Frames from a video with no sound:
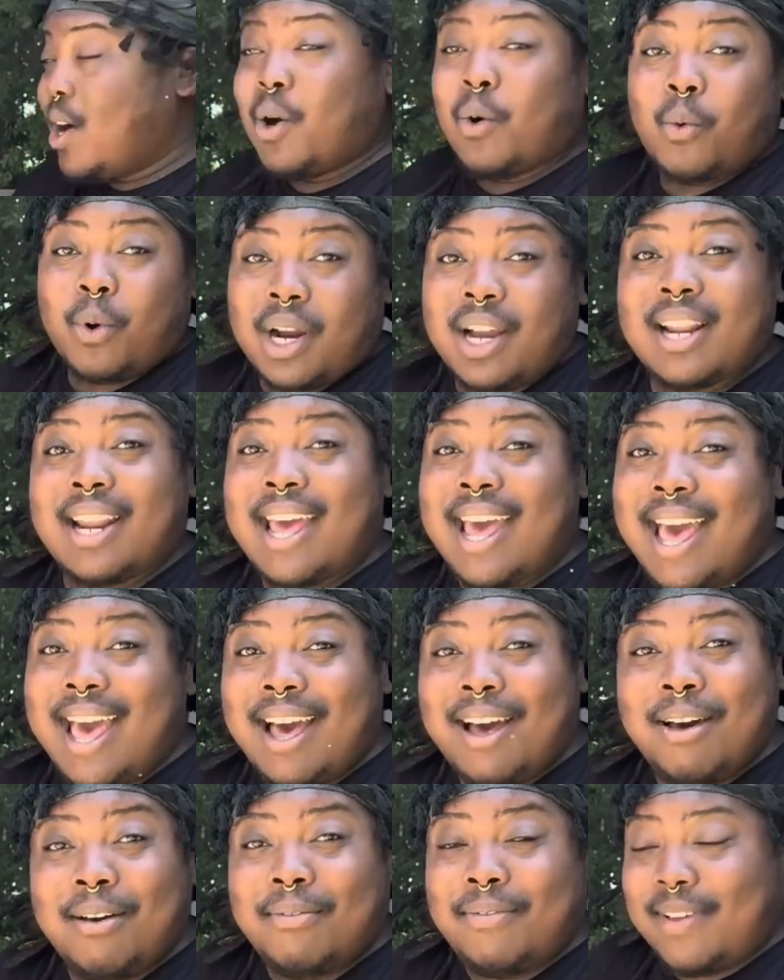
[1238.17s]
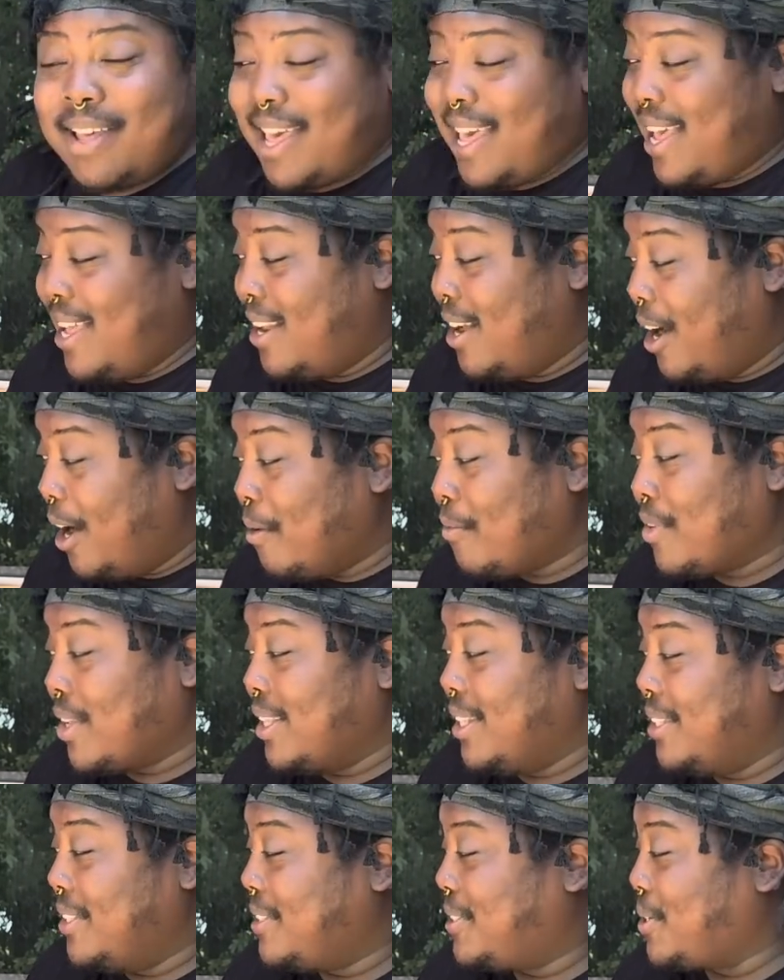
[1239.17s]
we're gonna have an
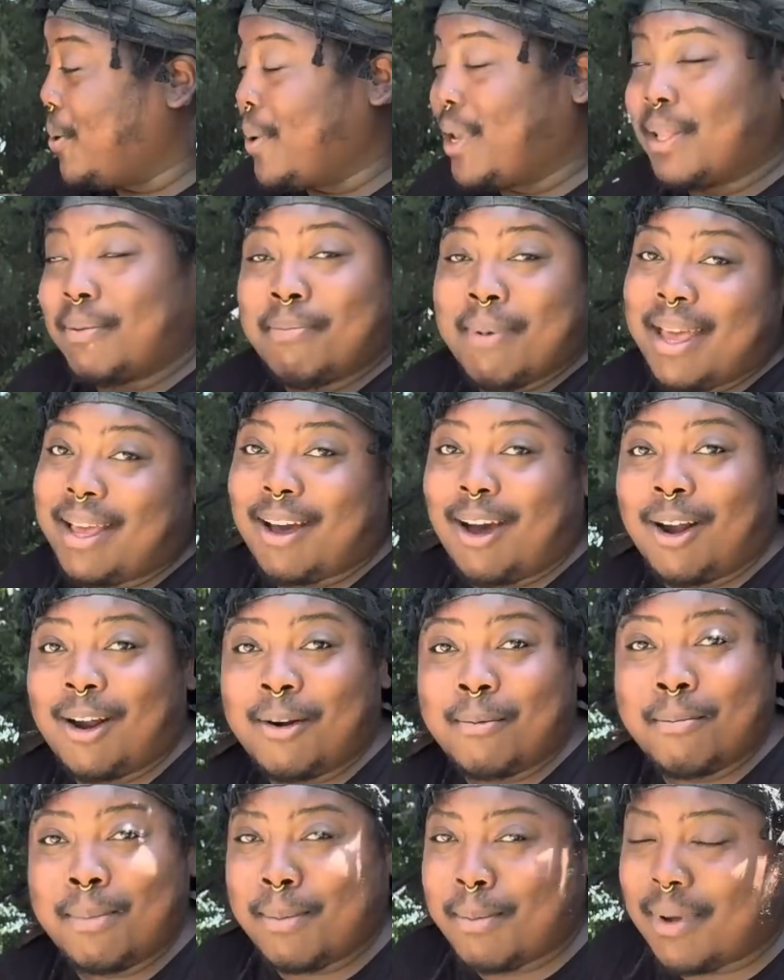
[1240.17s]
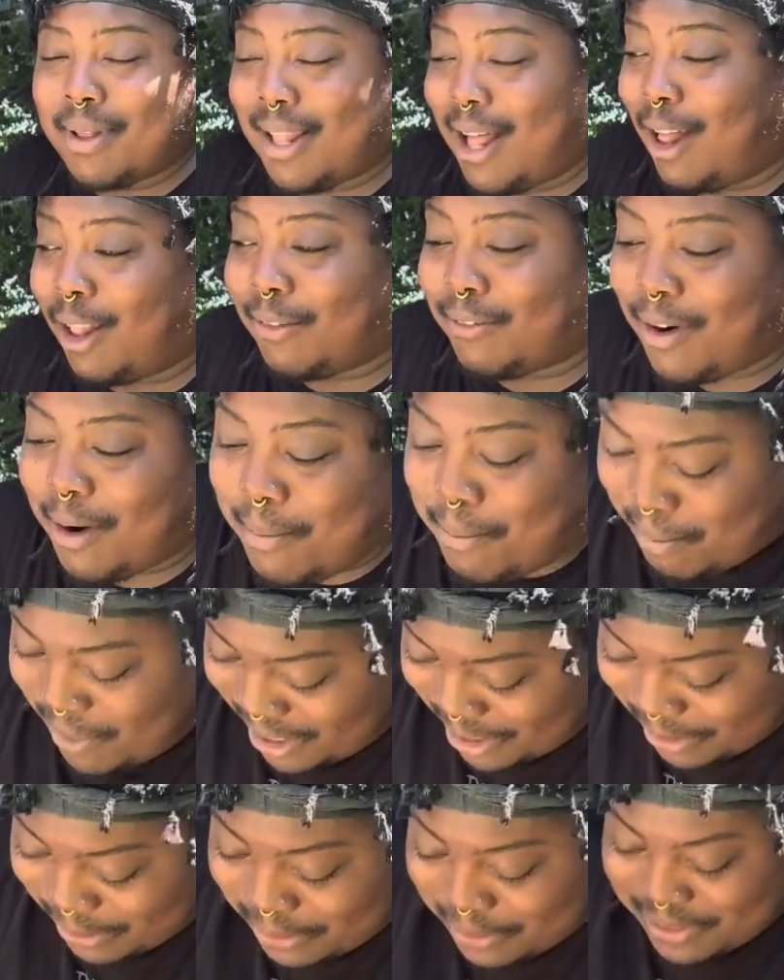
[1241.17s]
oven so we can make all of our
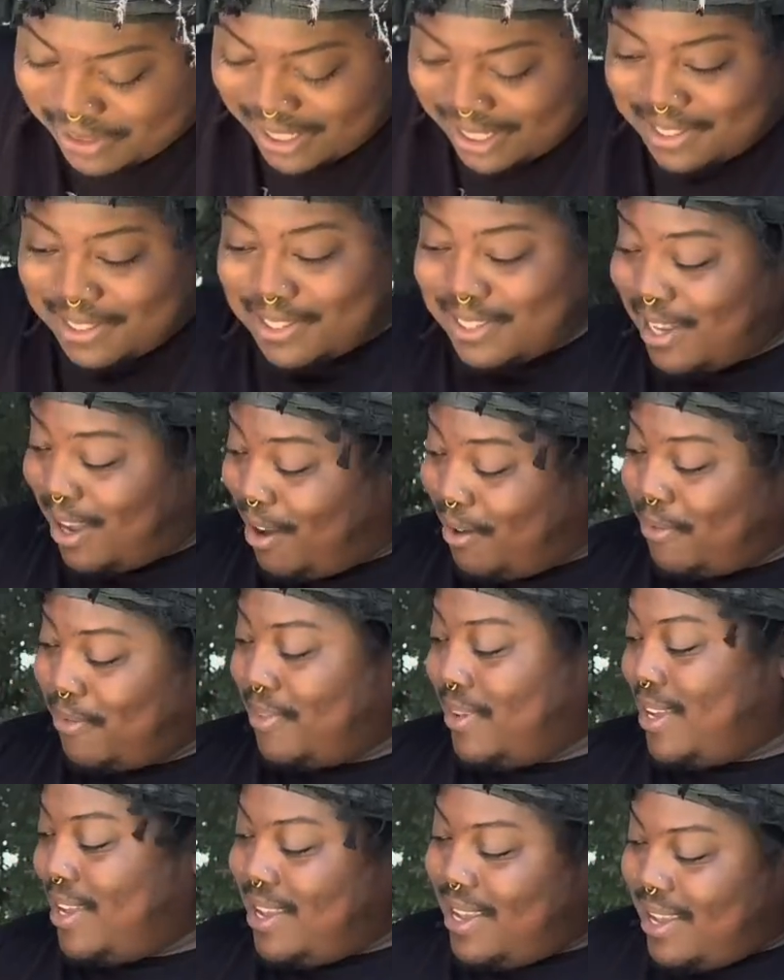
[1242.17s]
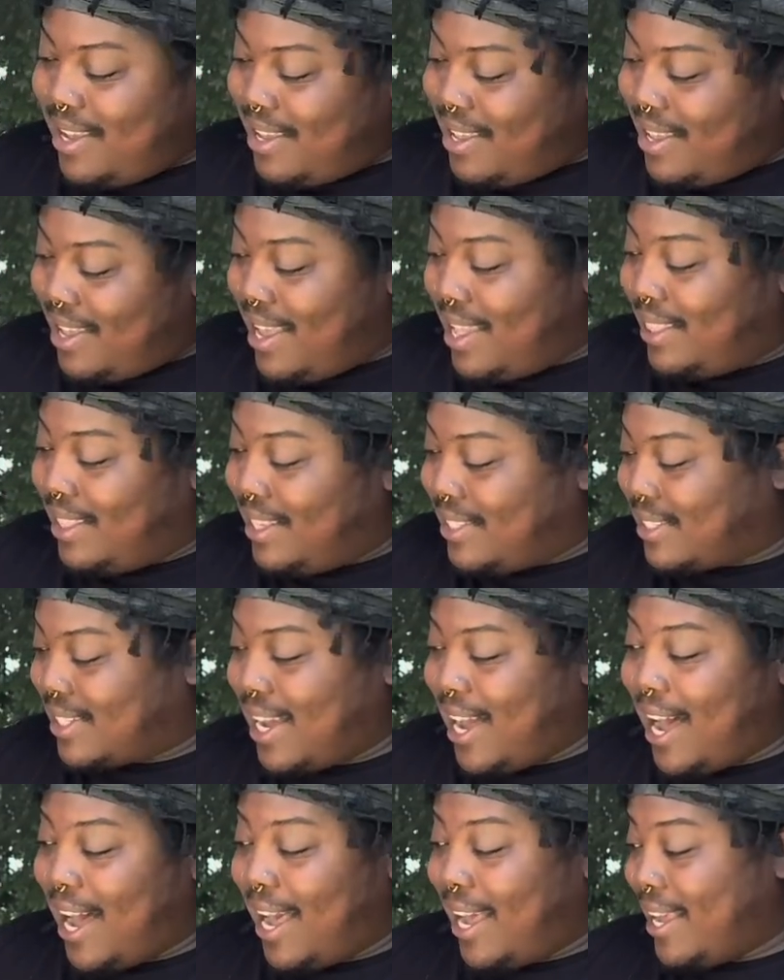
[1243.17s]
meals and stuff in this
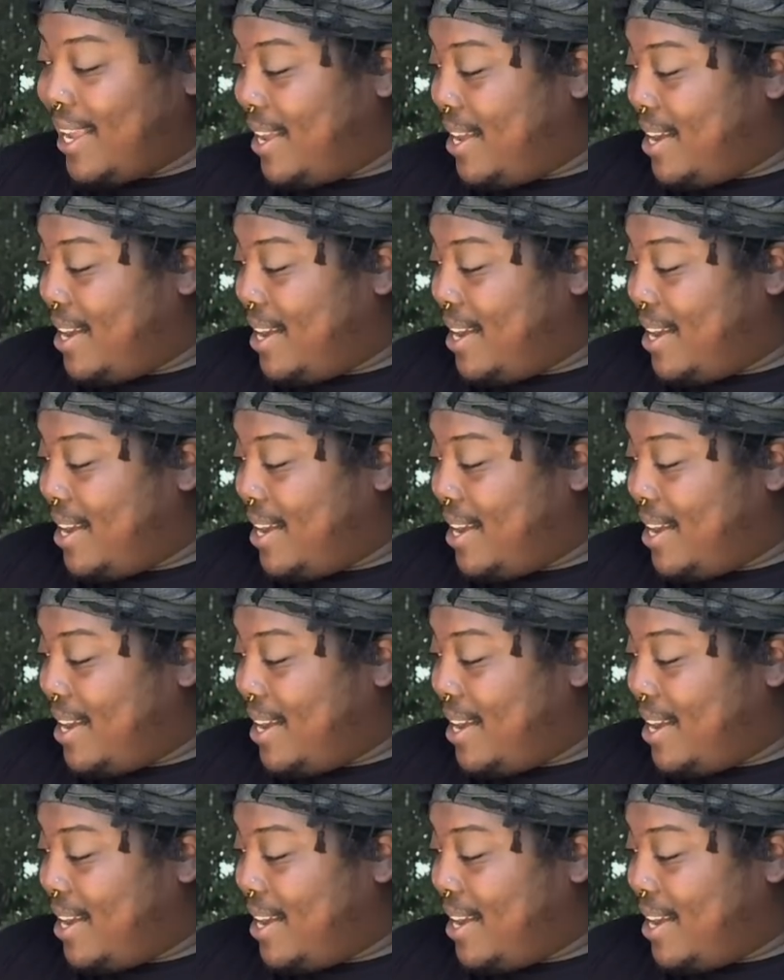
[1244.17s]
guy.